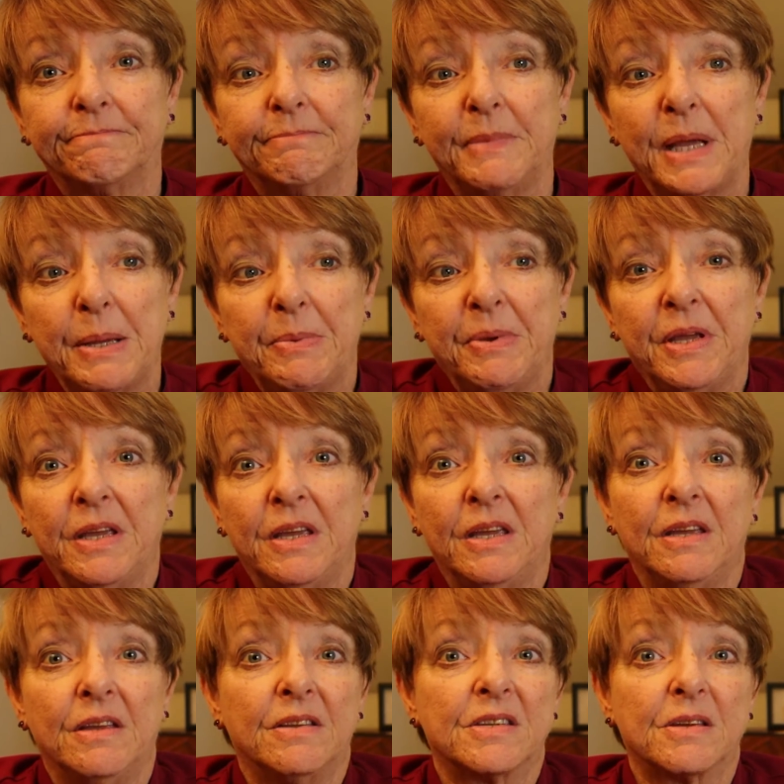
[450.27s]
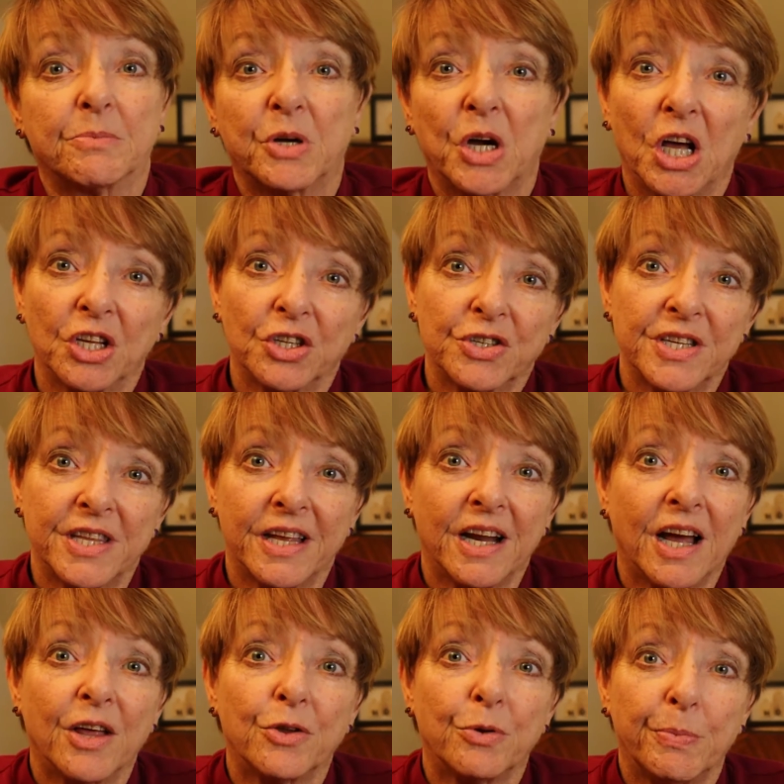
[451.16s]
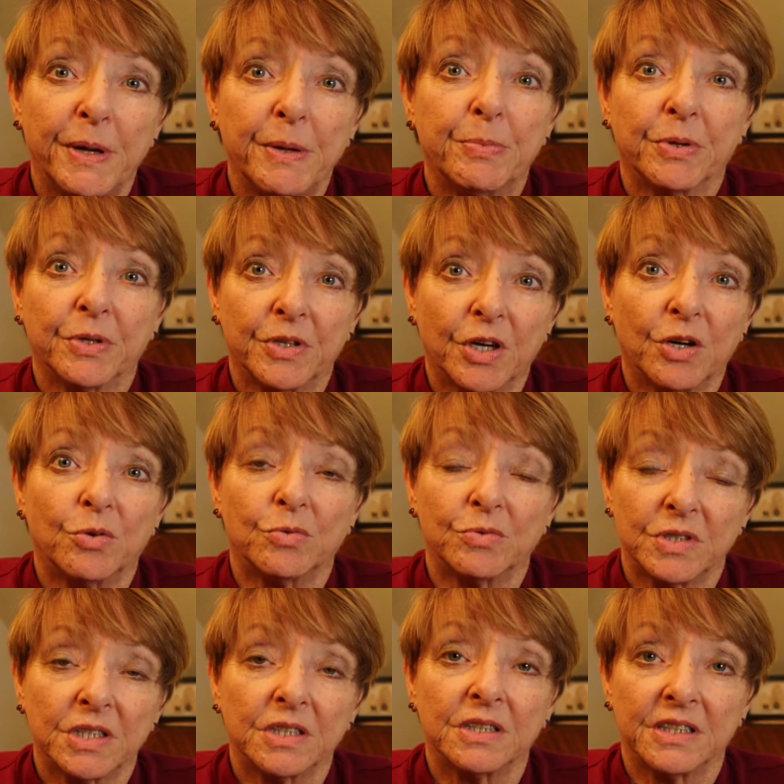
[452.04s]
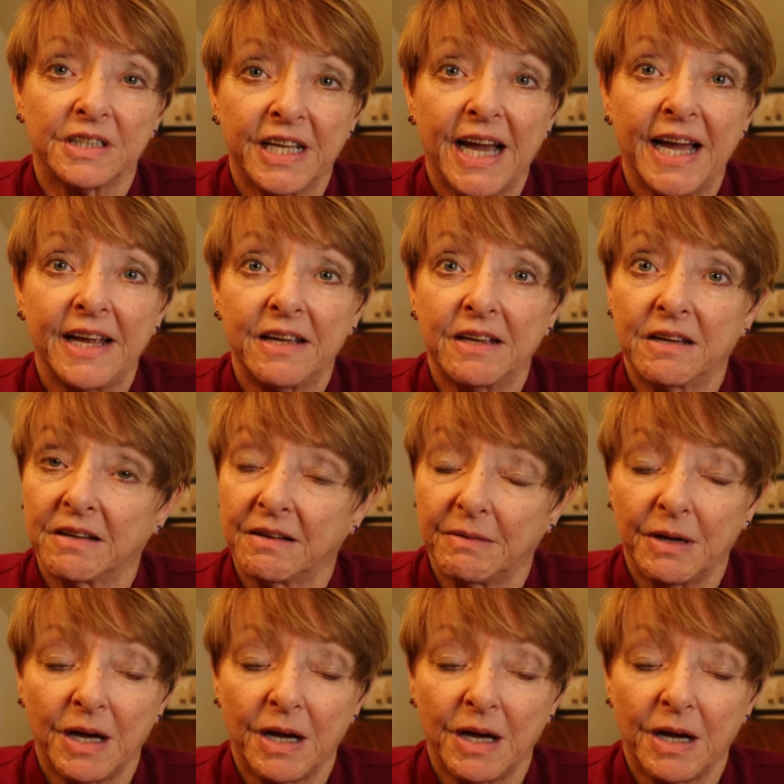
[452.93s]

maybe some colors that other people don't like.